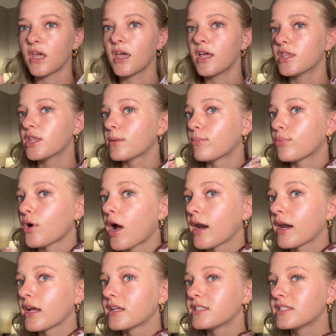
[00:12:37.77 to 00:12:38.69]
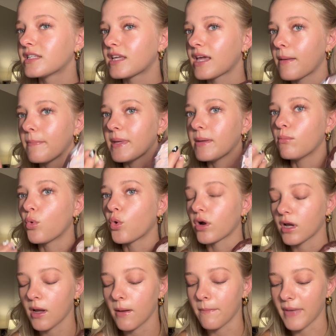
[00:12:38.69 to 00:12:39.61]
the product can be more
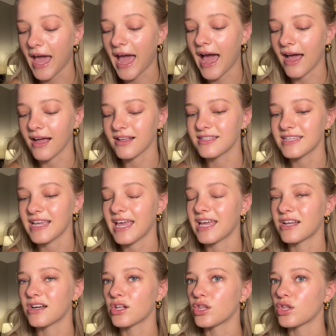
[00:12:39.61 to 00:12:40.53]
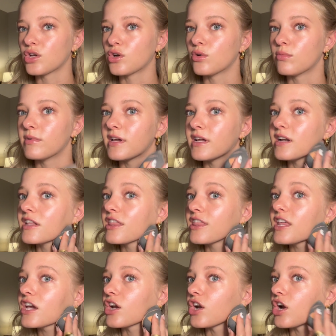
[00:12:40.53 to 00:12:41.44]
compact and a little bit
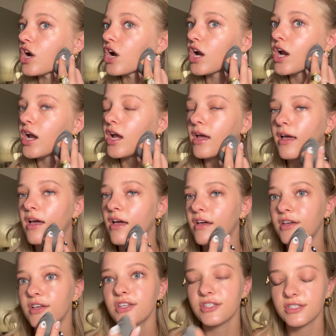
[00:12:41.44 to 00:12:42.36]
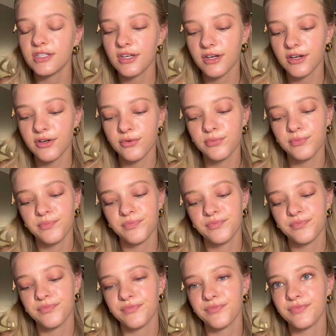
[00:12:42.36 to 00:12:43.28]
thicker. So
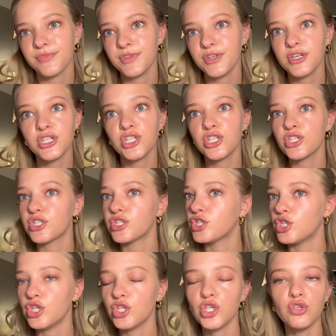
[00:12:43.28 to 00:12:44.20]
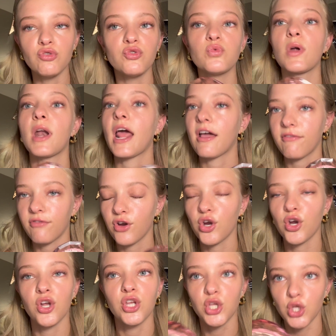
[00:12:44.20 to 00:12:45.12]
you can just use
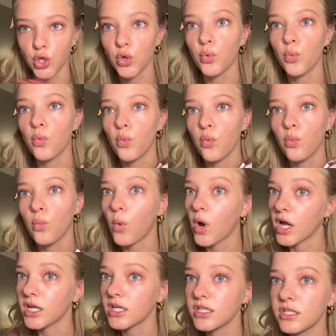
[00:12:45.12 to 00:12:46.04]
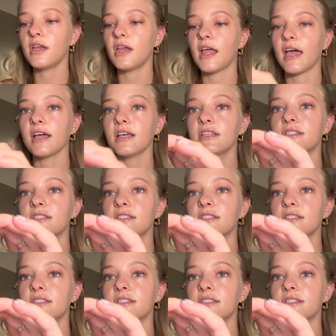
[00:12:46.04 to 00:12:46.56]
whatever you want. Next,